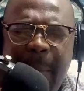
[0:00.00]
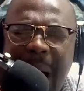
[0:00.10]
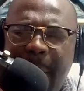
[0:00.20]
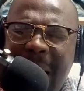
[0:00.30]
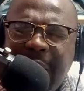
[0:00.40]

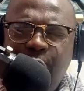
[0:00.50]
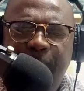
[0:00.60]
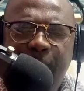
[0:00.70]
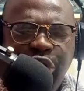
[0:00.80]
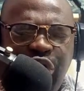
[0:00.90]
ba ba do
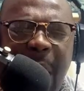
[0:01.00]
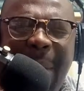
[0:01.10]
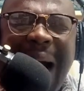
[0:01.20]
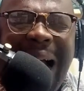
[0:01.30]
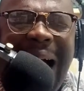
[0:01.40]
bo sha
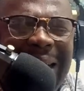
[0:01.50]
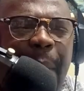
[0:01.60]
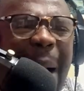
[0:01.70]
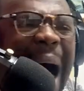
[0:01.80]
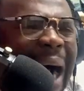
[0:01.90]
ba ga da
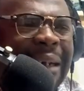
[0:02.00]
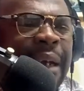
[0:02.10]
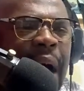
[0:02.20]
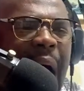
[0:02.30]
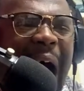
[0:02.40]
ba.